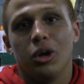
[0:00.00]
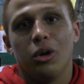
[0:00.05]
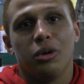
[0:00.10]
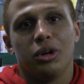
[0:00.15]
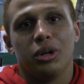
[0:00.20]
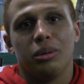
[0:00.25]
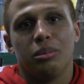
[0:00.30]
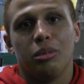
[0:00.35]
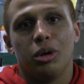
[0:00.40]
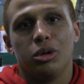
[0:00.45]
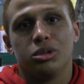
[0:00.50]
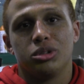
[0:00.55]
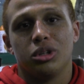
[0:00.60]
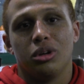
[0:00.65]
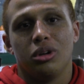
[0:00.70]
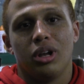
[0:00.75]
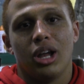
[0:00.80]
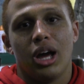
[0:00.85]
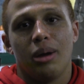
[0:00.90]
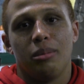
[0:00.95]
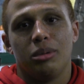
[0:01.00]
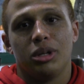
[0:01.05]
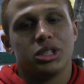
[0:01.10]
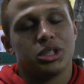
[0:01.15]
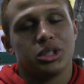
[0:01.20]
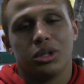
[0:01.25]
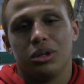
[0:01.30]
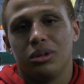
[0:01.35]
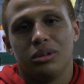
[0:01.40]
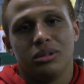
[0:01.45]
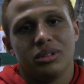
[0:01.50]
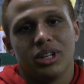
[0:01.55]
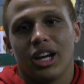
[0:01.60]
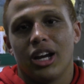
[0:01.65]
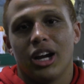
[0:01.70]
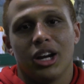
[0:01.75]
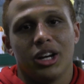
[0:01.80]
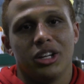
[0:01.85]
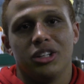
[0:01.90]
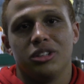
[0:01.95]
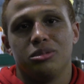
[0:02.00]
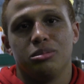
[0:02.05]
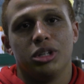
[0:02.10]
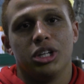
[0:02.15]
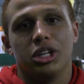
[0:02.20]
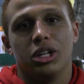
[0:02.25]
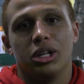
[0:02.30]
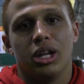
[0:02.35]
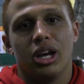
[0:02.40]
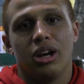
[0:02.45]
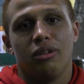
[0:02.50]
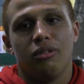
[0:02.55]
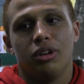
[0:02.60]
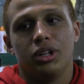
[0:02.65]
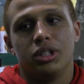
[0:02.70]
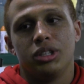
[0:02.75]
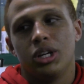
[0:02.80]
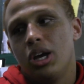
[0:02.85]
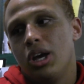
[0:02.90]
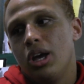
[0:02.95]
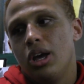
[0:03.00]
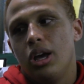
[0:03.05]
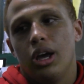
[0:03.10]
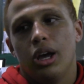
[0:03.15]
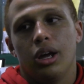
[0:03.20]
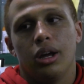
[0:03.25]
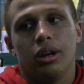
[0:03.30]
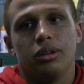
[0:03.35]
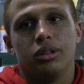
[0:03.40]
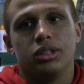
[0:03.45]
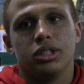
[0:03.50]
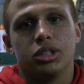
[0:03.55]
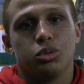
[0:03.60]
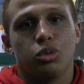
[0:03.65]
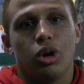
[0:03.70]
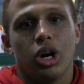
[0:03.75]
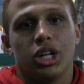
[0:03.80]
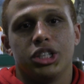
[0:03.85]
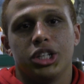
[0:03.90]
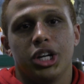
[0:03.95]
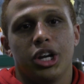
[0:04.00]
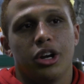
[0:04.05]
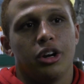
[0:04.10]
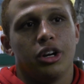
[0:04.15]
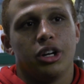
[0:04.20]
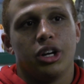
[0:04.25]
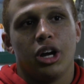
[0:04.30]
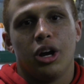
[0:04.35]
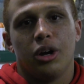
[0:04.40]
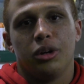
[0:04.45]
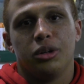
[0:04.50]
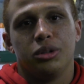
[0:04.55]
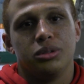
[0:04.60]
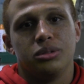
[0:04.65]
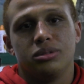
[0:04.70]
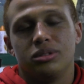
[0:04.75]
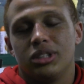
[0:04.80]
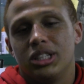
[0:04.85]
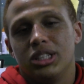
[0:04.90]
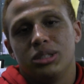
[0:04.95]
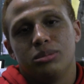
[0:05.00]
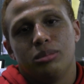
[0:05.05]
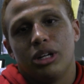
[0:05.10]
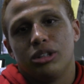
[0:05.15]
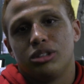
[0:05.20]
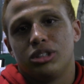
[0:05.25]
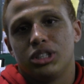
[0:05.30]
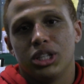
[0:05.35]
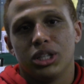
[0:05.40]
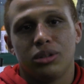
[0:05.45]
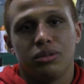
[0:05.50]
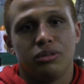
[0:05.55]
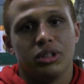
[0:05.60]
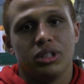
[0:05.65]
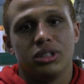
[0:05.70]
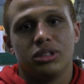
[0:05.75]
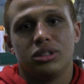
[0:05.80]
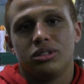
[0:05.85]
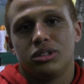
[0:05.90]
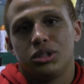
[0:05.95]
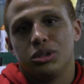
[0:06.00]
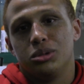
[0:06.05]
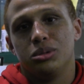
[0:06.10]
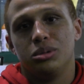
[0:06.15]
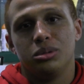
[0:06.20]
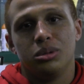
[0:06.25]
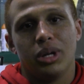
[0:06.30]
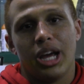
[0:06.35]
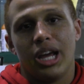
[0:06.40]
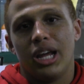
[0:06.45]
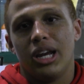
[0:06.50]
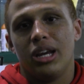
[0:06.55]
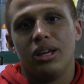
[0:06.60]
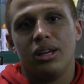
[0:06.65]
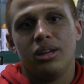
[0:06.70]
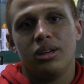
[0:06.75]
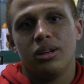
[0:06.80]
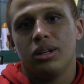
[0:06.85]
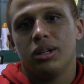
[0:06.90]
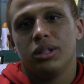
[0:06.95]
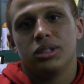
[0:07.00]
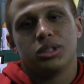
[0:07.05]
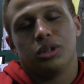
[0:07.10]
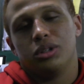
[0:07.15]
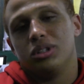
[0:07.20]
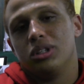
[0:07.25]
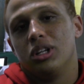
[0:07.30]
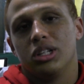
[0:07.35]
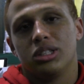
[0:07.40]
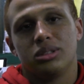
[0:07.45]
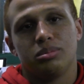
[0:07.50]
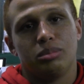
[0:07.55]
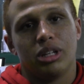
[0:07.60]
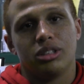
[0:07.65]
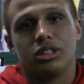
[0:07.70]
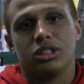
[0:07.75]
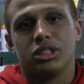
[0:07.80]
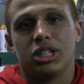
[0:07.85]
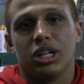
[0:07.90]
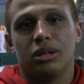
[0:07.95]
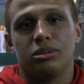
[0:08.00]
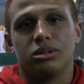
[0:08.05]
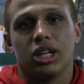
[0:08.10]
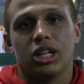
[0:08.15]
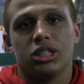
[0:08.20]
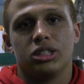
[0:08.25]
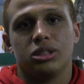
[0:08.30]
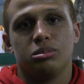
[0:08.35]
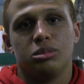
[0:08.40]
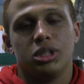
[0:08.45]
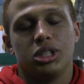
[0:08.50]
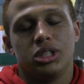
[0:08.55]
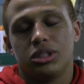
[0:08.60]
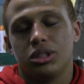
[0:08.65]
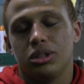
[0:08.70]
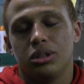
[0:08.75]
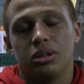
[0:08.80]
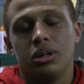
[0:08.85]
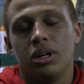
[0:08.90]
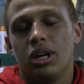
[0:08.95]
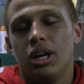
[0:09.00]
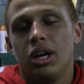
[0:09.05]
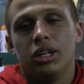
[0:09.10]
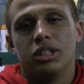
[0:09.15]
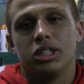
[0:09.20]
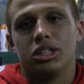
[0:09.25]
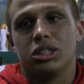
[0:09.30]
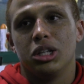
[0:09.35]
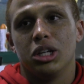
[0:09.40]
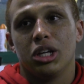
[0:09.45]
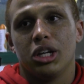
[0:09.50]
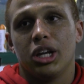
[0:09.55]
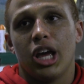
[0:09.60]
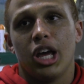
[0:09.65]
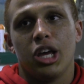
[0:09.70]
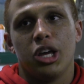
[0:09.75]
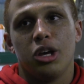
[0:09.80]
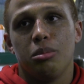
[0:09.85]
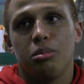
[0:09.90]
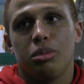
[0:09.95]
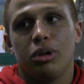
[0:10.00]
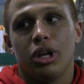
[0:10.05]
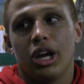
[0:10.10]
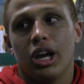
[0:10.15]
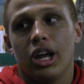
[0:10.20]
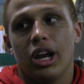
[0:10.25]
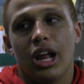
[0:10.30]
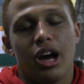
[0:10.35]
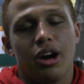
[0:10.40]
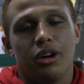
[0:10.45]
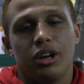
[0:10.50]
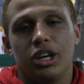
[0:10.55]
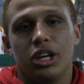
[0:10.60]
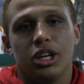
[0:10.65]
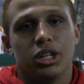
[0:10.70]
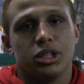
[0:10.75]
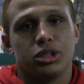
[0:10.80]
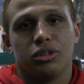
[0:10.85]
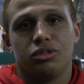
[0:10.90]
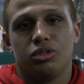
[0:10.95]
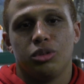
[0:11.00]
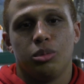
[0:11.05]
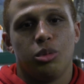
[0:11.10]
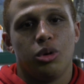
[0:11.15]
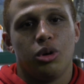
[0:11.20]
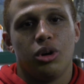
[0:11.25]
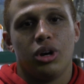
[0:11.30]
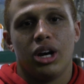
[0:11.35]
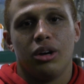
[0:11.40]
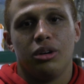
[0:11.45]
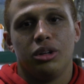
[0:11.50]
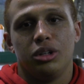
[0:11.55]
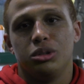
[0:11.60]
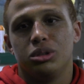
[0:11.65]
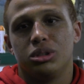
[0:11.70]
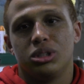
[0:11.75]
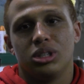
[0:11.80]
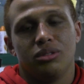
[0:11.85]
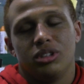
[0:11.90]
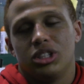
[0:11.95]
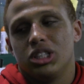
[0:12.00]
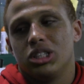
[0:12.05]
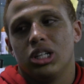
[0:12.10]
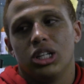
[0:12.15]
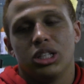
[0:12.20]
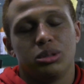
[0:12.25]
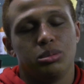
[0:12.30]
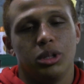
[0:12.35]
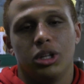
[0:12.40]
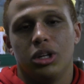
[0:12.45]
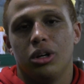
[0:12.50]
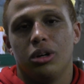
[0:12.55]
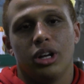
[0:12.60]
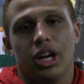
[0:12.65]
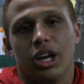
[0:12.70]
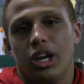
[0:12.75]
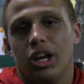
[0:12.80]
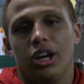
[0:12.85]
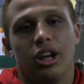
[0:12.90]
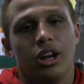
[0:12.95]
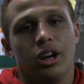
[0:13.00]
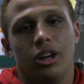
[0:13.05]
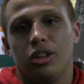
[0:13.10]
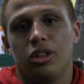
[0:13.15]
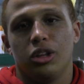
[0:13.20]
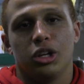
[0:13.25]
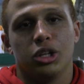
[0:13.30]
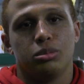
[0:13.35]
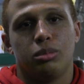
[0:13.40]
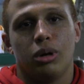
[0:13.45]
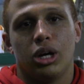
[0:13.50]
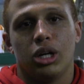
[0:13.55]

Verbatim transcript: lower than most linemen, so that kind of gives me good leverage. And just watching Aaron Donald, he's about six foot two eighty, so he looks about the same size as me. So just looking at him playing, how he gets off the ball and how he do stuff, it just lets me know that anything is